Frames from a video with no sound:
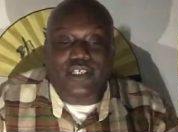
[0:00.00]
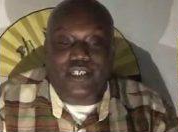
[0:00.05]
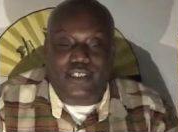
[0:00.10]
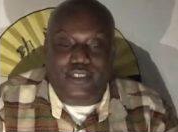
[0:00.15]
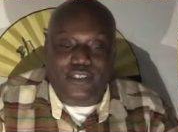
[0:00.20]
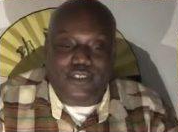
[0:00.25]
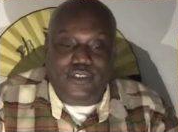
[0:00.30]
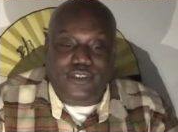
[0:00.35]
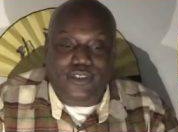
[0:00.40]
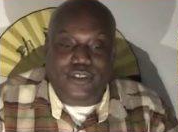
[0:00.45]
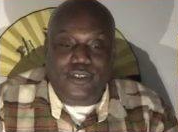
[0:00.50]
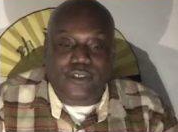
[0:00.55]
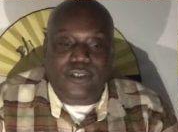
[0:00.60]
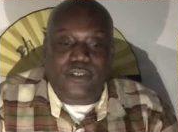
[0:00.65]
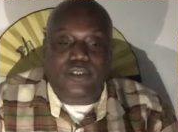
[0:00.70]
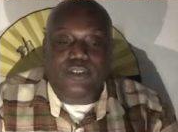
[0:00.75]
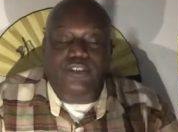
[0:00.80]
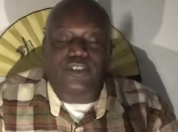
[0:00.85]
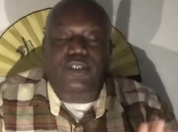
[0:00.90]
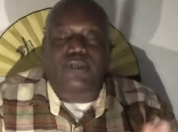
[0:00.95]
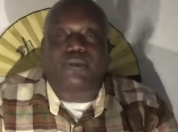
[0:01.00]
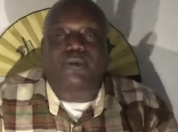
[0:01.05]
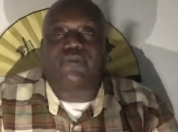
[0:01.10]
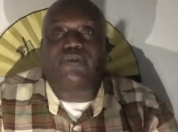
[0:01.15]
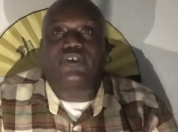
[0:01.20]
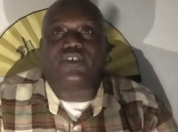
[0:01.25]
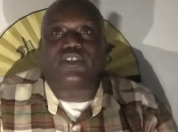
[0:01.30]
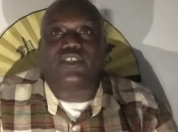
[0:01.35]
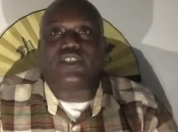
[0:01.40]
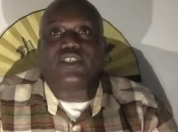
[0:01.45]
is. Some
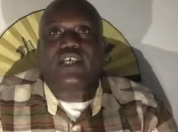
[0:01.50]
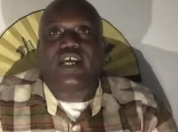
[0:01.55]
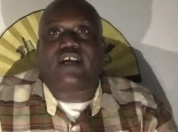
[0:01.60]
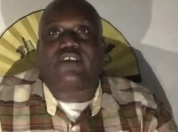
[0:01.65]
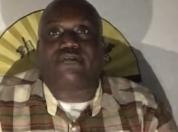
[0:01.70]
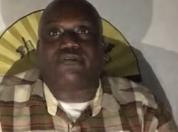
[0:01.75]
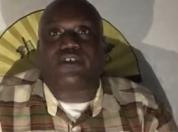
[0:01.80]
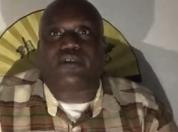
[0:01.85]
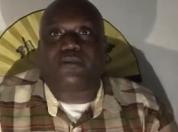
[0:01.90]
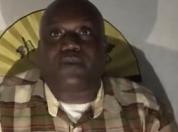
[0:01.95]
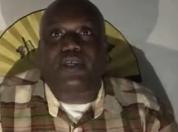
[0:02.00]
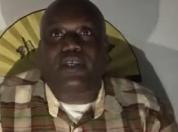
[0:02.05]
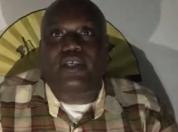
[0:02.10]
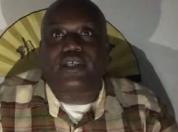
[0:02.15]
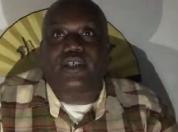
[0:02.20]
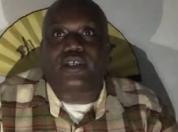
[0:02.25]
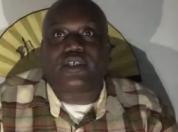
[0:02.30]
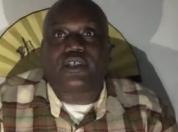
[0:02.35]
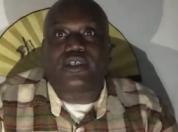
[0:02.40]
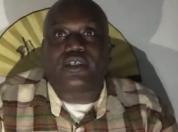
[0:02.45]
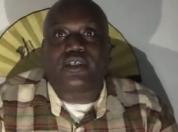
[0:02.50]
of us are not from here.